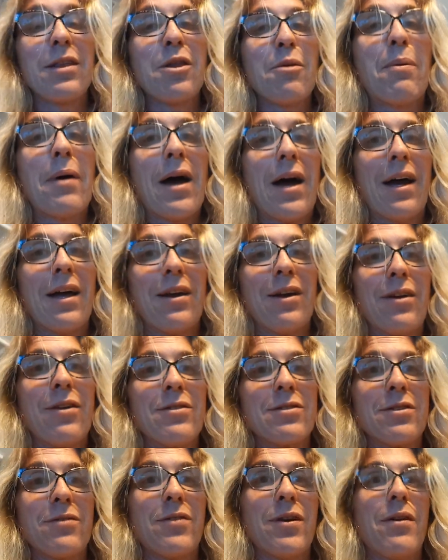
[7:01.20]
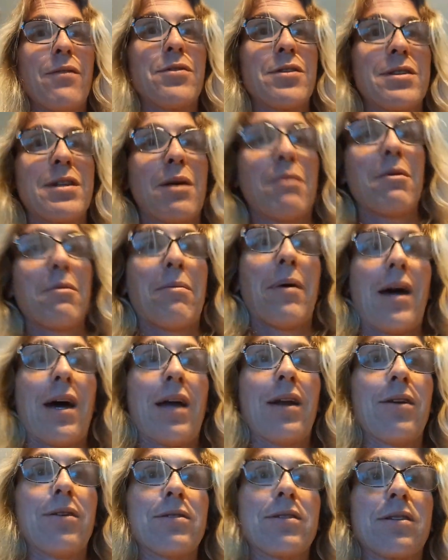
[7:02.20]
the bad news. If you have to tell me
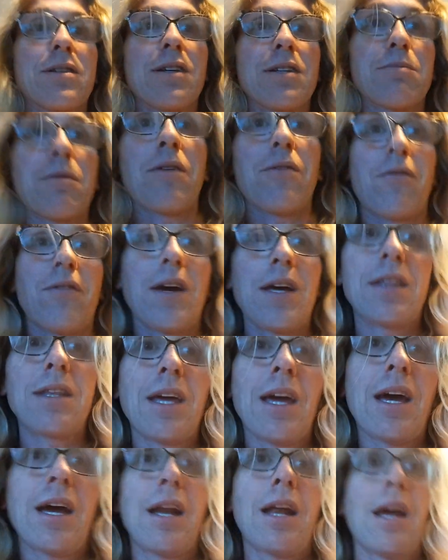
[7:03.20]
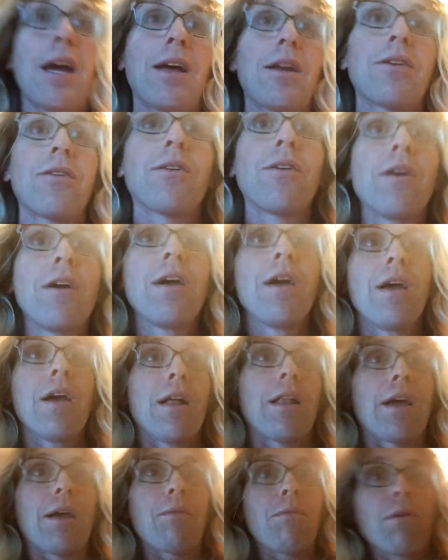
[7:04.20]
bad news, it's because my faith can't handle,
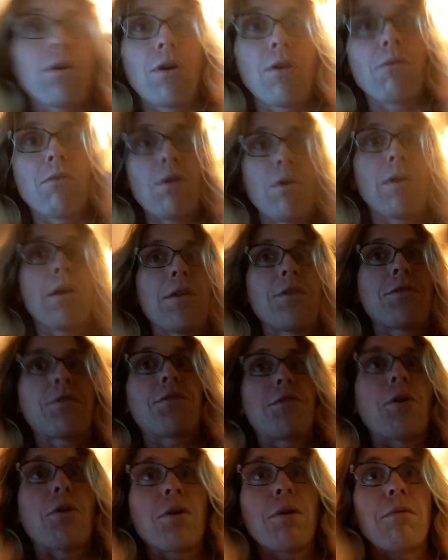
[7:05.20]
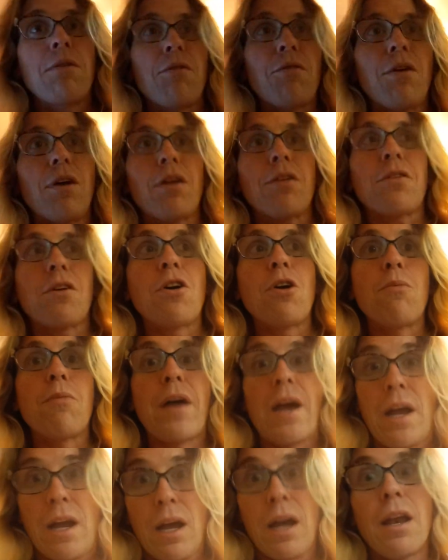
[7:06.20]
like, whoa, don't give me false hope,
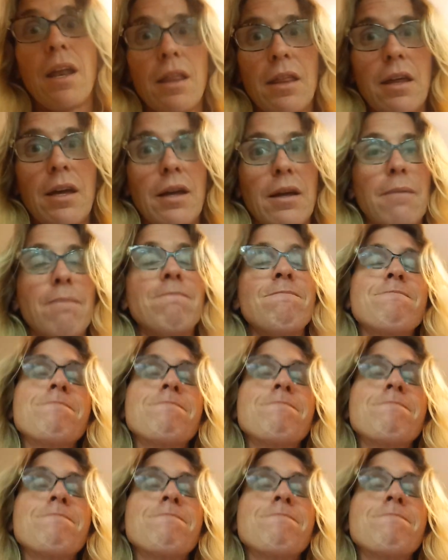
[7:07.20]
that kind of thing.